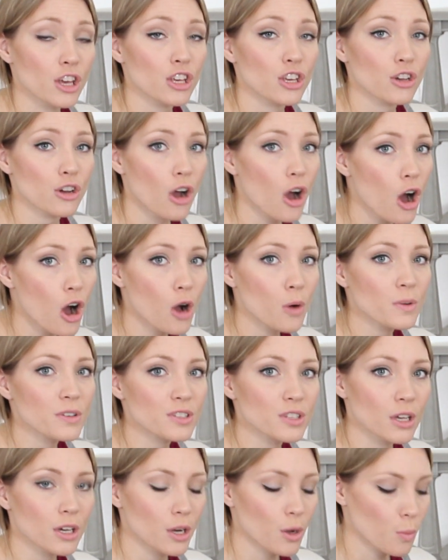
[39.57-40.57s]
You're
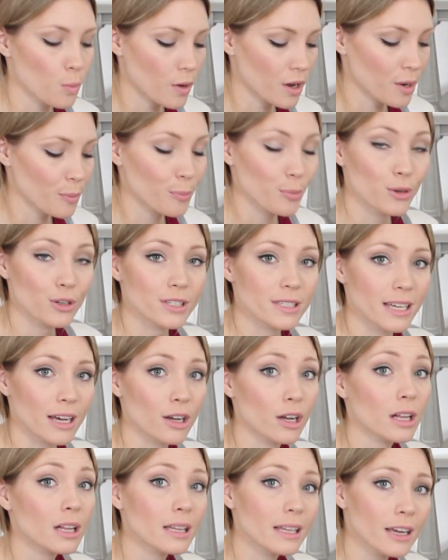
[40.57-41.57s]
always going to want to put
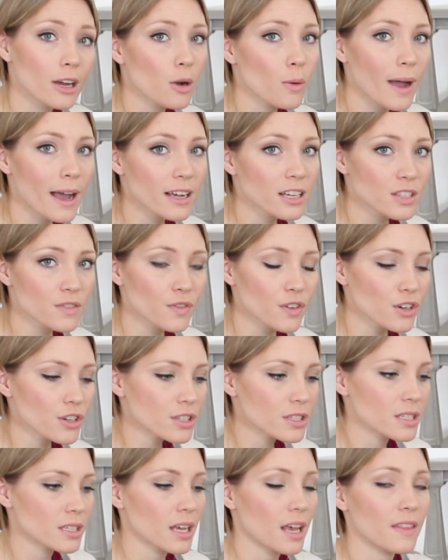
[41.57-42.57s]
down clear wax
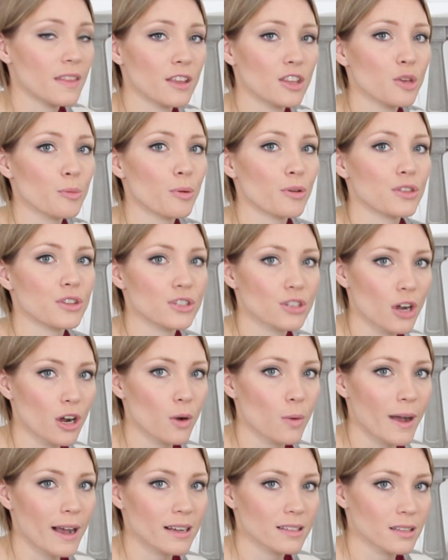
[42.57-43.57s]
first, and then you put the
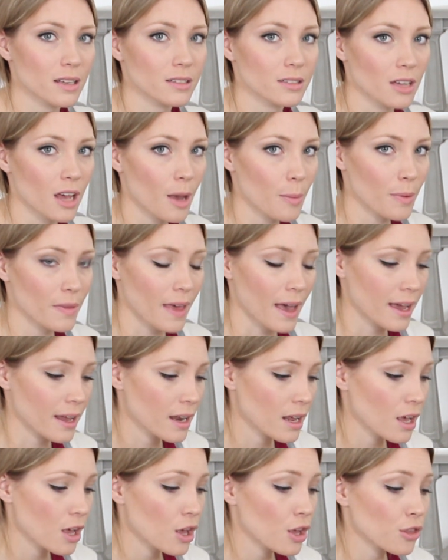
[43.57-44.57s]
dark wax on top of
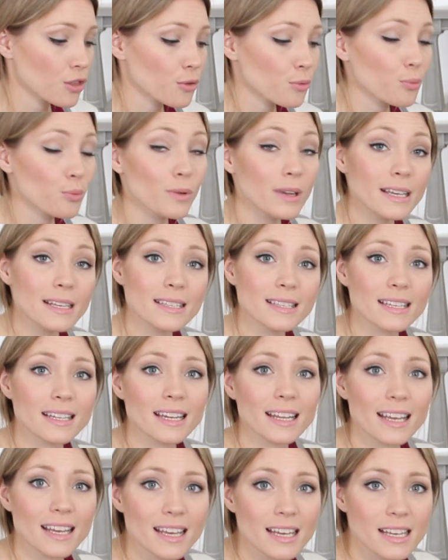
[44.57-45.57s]
that. The reason
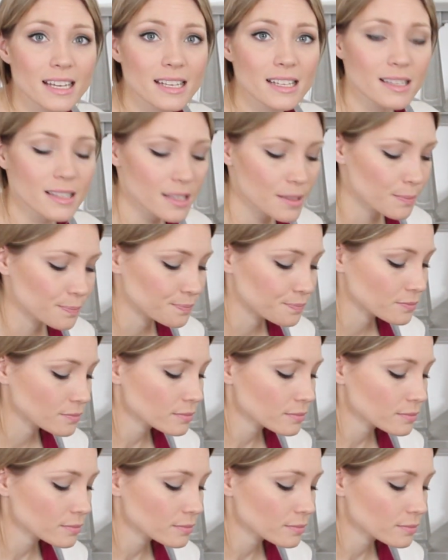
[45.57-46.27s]
is